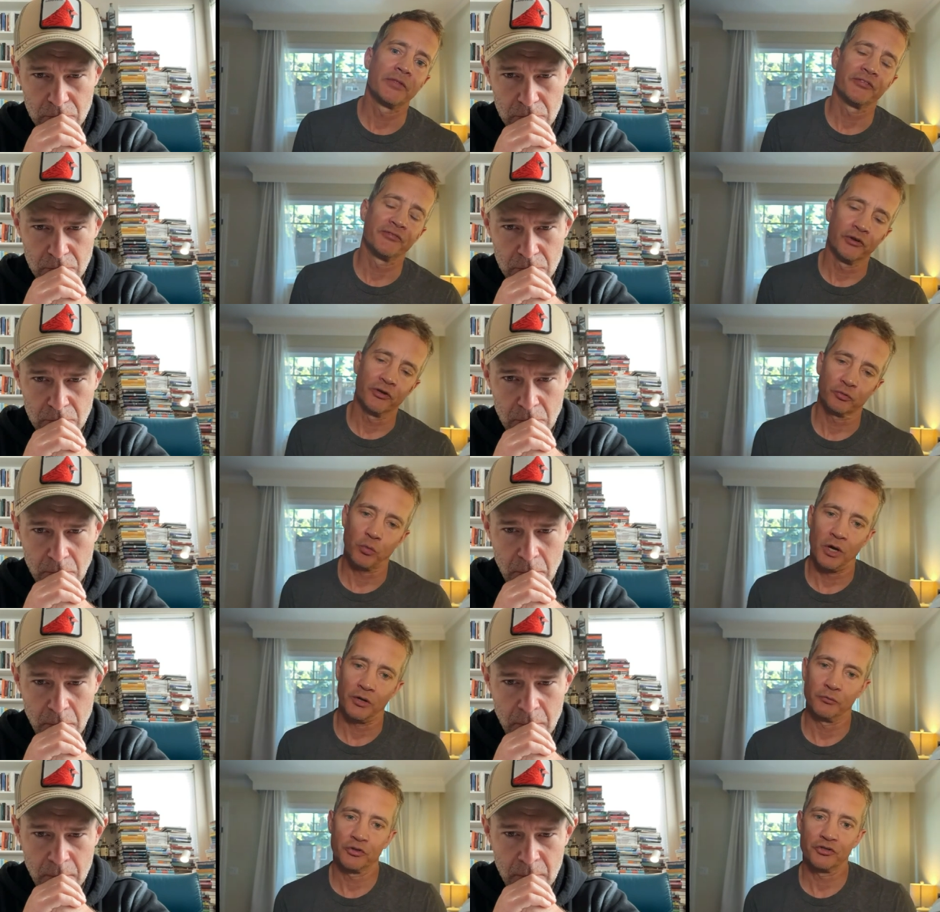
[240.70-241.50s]
Speaker 1: the first
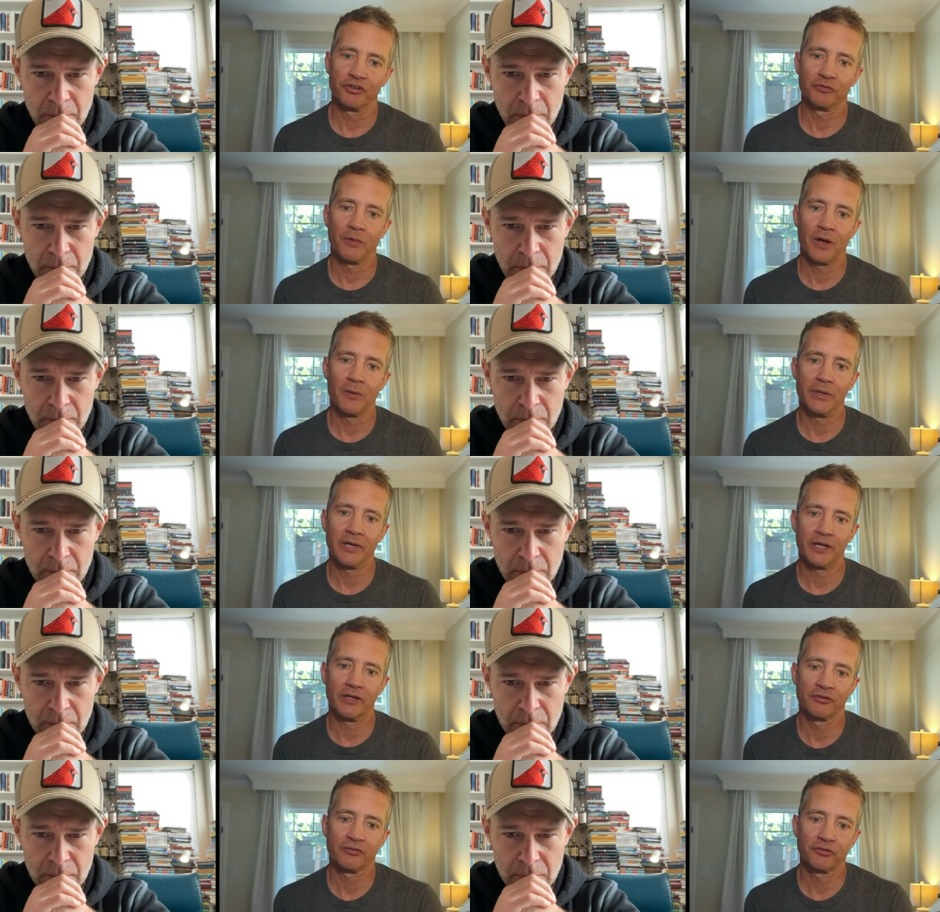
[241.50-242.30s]
one, which is my
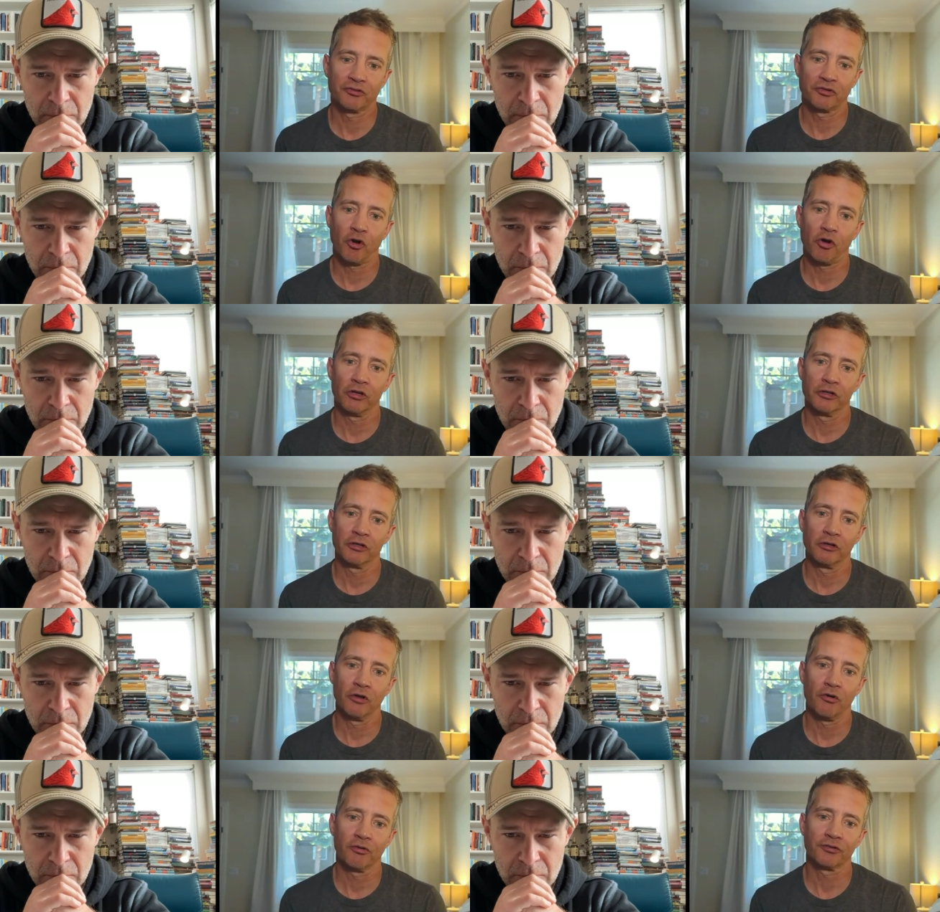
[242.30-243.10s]
biggest dollar
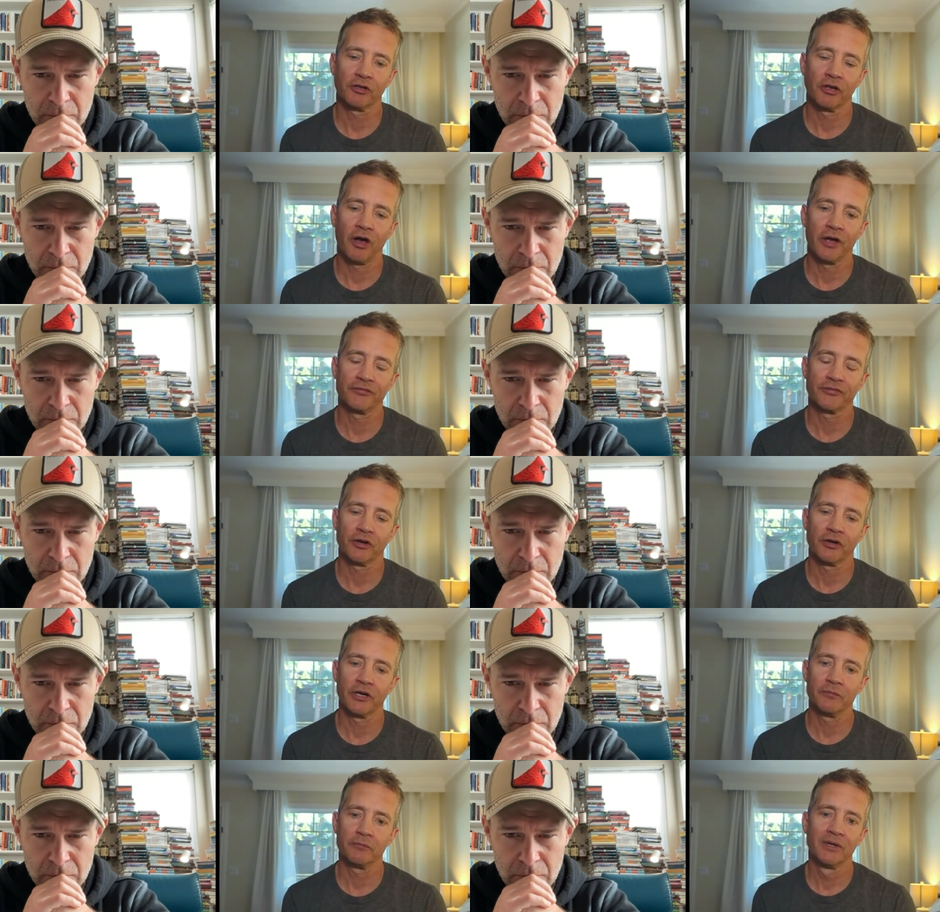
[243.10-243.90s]
loss
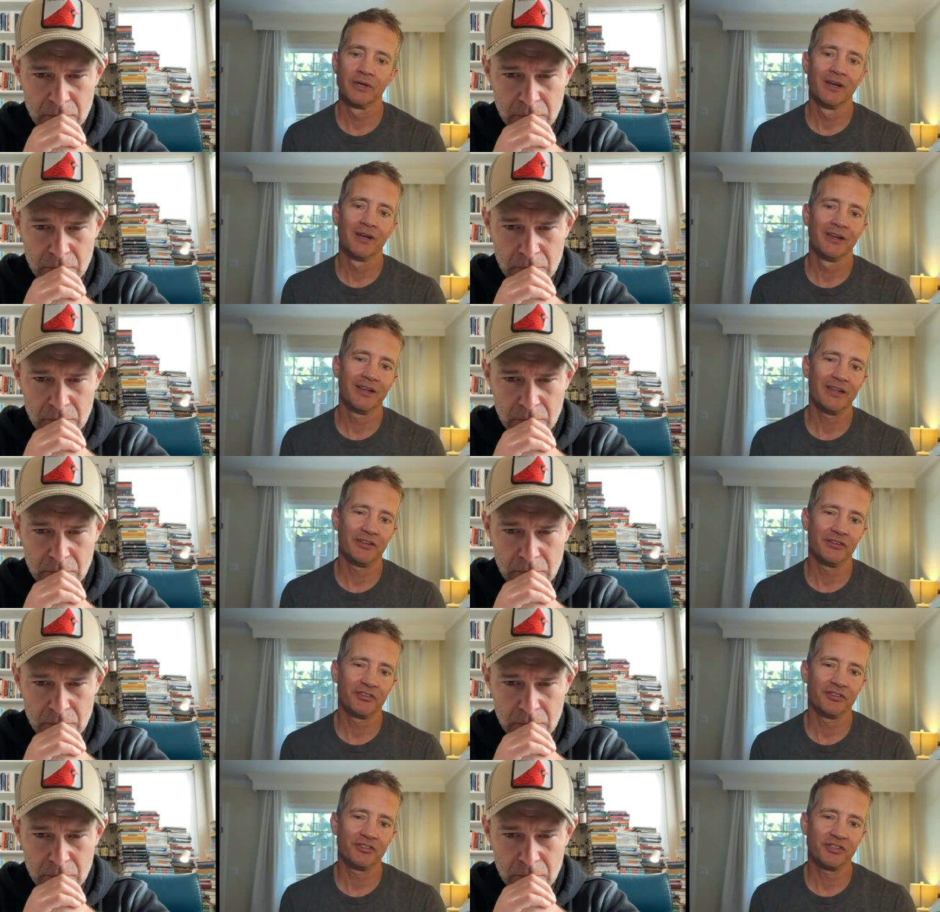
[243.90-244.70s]
lifetime,
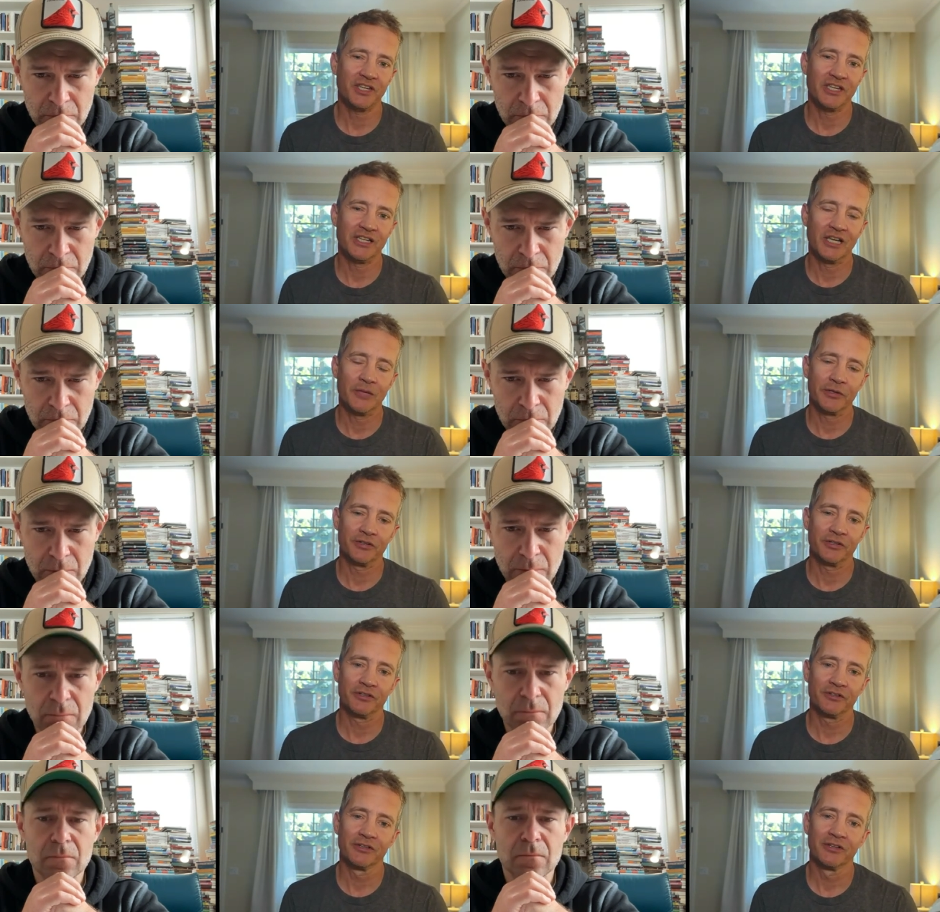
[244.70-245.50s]
is Sea
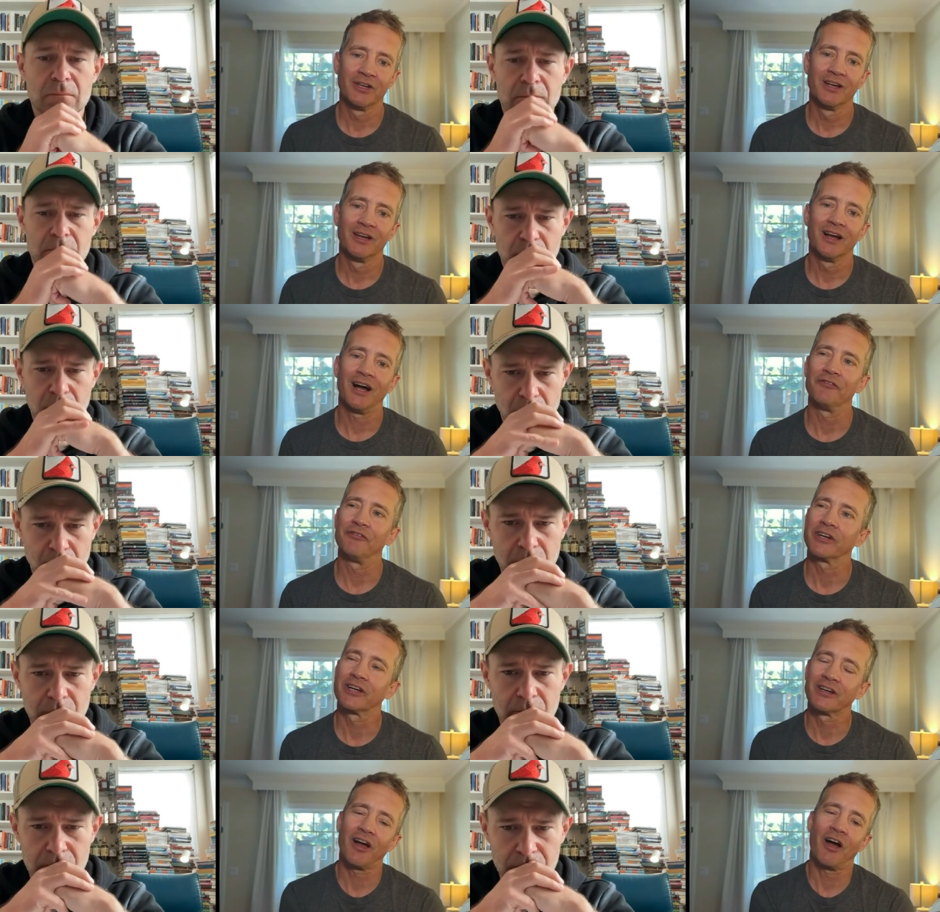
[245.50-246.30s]
Limited, and
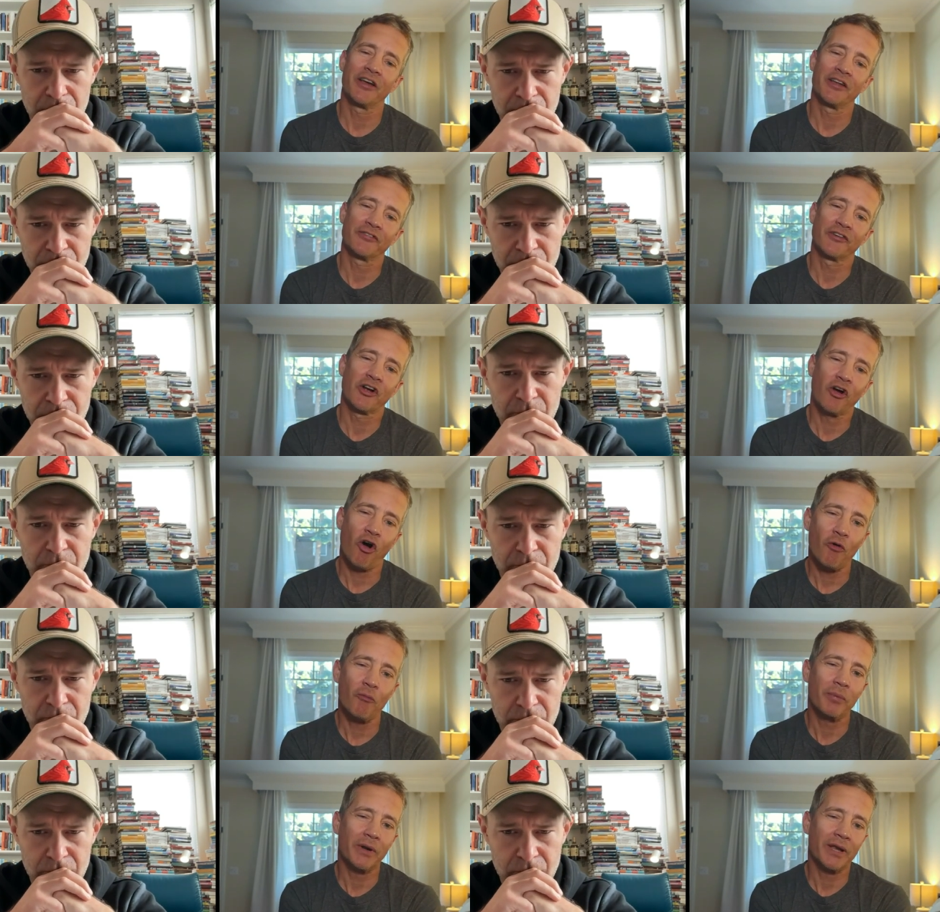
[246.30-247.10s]
for kind of
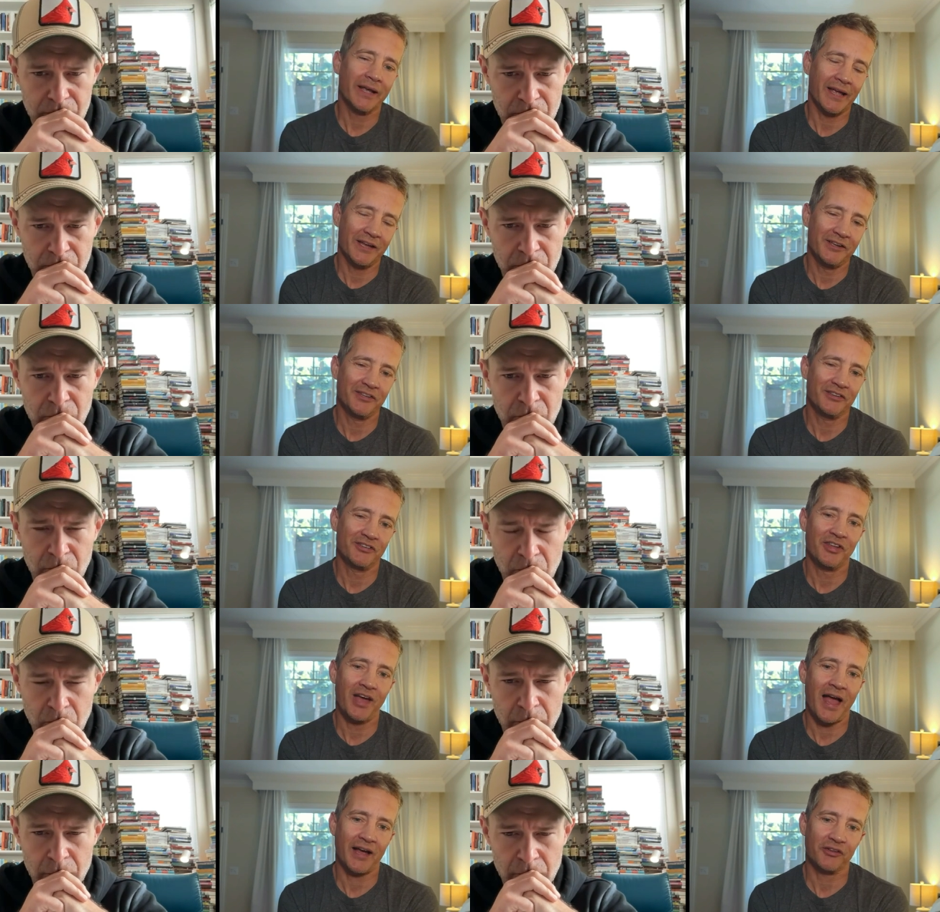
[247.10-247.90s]
complicated
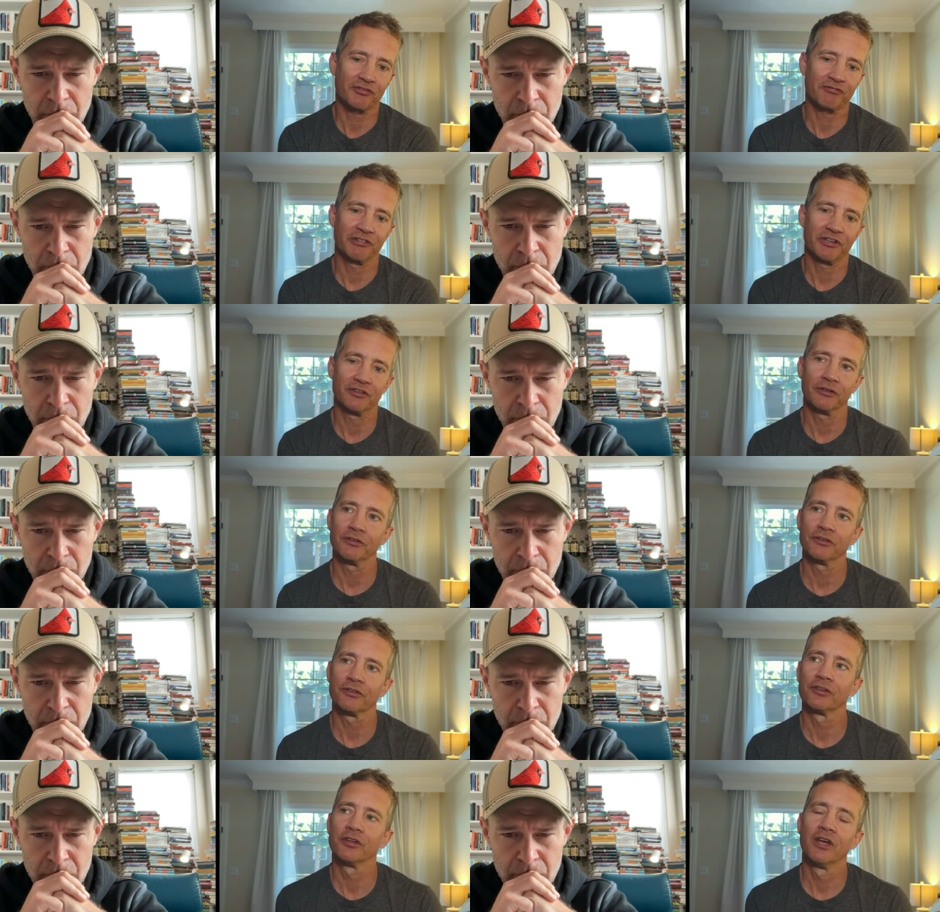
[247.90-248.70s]
tax
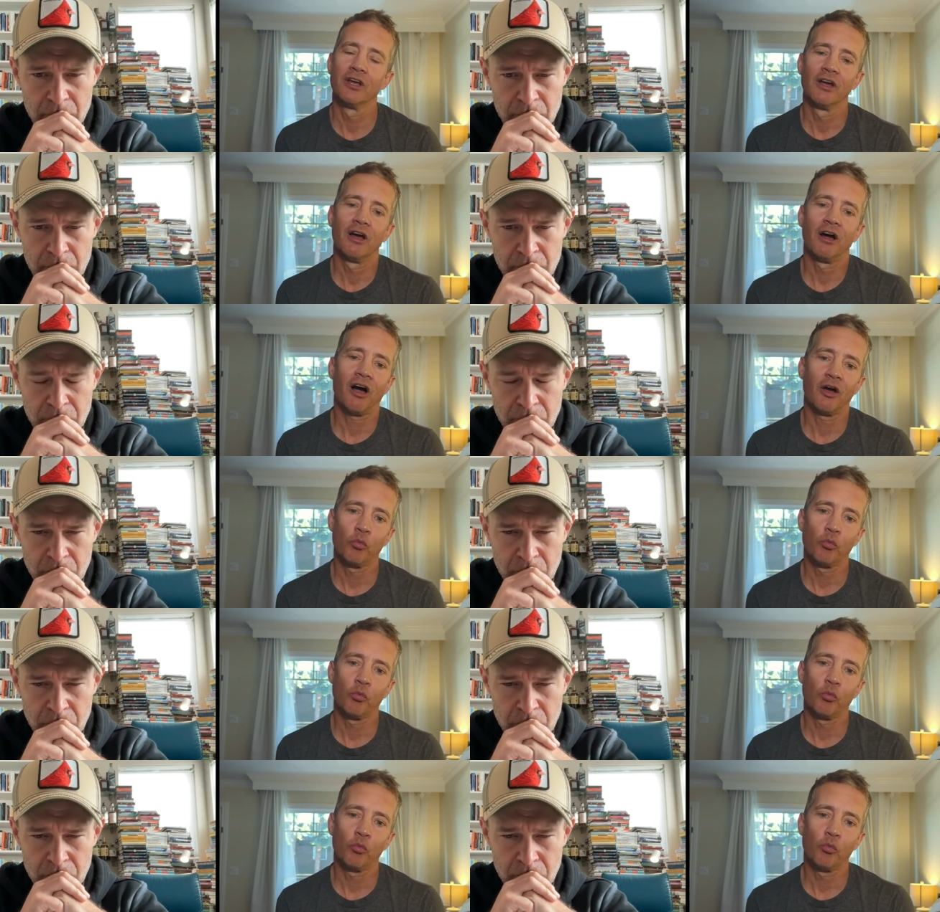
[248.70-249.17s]
reasons. I